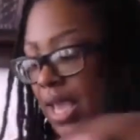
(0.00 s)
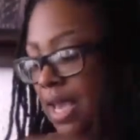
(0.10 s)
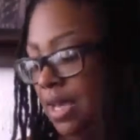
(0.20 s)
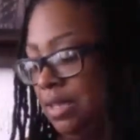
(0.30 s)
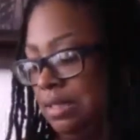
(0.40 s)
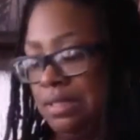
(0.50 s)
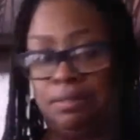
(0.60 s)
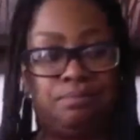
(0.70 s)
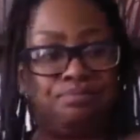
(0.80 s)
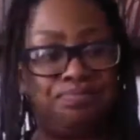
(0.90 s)
And
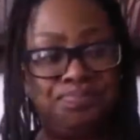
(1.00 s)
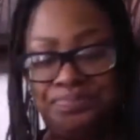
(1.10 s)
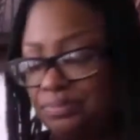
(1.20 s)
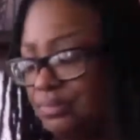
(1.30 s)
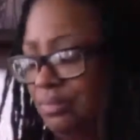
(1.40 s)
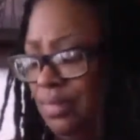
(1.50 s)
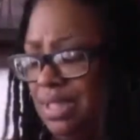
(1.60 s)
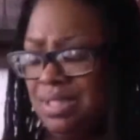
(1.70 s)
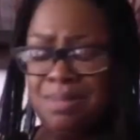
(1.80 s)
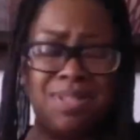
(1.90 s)

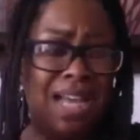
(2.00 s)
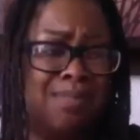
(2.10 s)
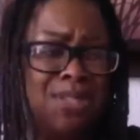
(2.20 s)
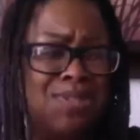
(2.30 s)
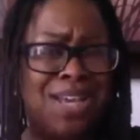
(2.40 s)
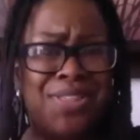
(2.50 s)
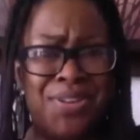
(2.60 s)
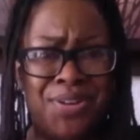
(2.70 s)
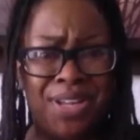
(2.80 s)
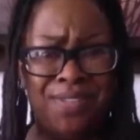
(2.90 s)
sometimes it was like
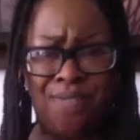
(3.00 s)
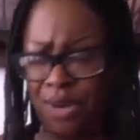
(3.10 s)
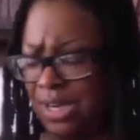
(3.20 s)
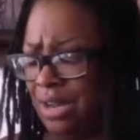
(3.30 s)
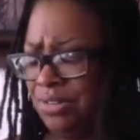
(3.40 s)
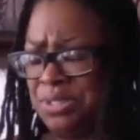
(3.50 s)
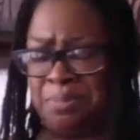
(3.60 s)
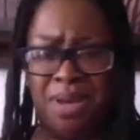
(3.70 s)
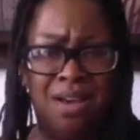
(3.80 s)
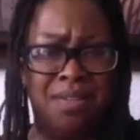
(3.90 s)
$30, $40 a
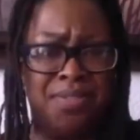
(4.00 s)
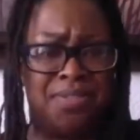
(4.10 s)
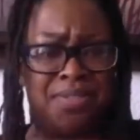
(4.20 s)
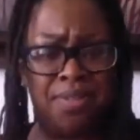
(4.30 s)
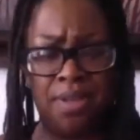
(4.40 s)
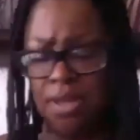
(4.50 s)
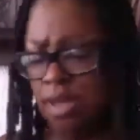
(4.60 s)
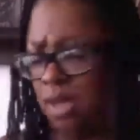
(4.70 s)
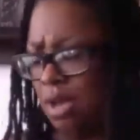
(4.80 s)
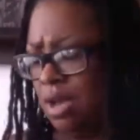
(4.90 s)
month.
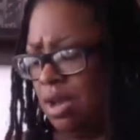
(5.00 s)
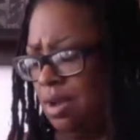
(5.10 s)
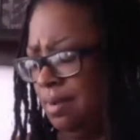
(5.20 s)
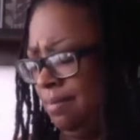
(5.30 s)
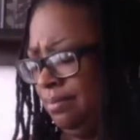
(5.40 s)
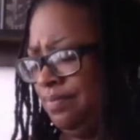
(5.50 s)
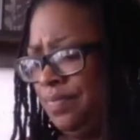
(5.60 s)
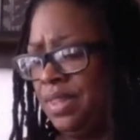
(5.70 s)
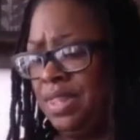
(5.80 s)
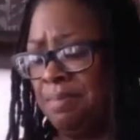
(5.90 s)

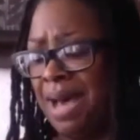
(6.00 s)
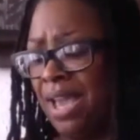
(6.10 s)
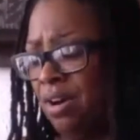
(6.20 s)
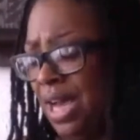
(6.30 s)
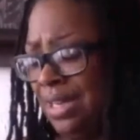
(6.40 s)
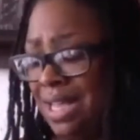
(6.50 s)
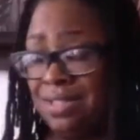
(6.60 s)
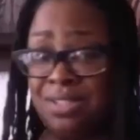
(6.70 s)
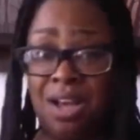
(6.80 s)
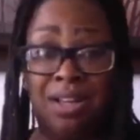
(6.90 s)
The
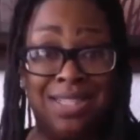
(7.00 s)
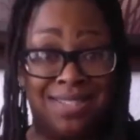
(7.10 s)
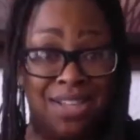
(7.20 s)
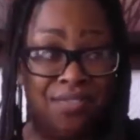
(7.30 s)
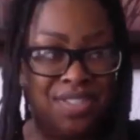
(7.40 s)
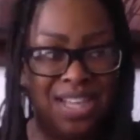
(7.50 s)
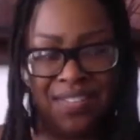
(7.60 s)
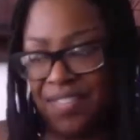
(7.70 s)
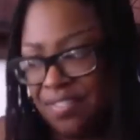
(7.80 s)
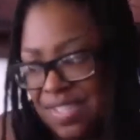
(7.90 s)
myo-inositol itself is
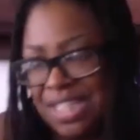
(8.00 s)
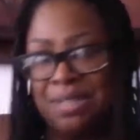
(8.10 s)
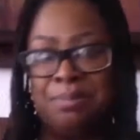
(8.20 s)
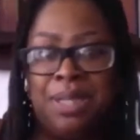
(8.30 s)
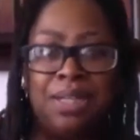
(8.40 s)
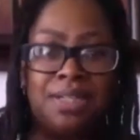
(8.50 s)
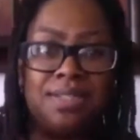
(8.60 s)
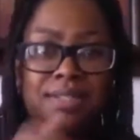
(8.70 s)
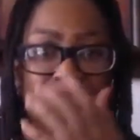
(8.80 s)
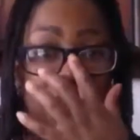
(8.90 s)
like $15,
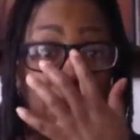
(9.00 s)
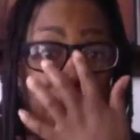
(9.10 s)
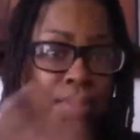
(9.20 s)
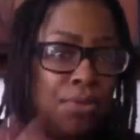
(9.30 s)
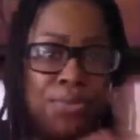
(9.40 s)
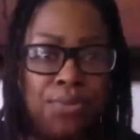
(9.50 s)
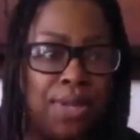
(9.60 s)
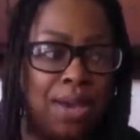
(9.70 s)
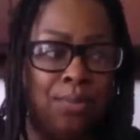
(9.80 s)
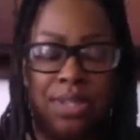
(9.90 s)
and I would go through
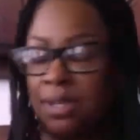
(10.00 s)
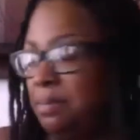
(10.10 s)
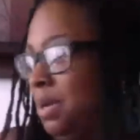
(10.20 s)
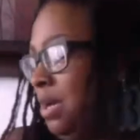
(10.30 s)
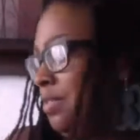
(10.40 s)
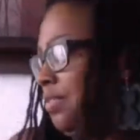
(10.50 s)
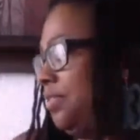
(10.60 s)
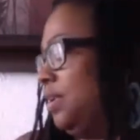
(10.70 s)
that within a month.